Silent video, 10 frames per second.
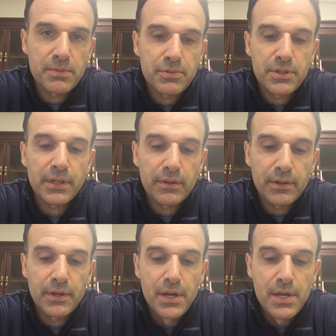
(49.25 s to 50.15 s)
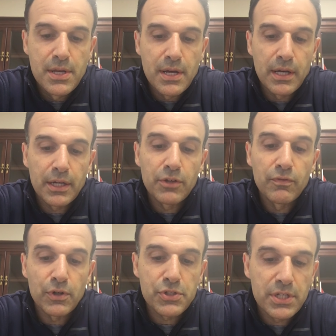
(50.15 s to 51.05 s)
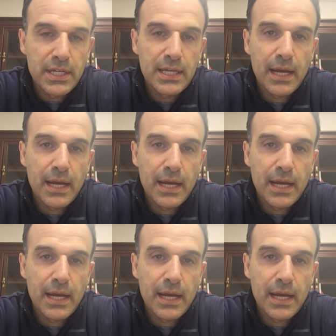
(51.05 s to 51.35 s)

in particular uh, adversity.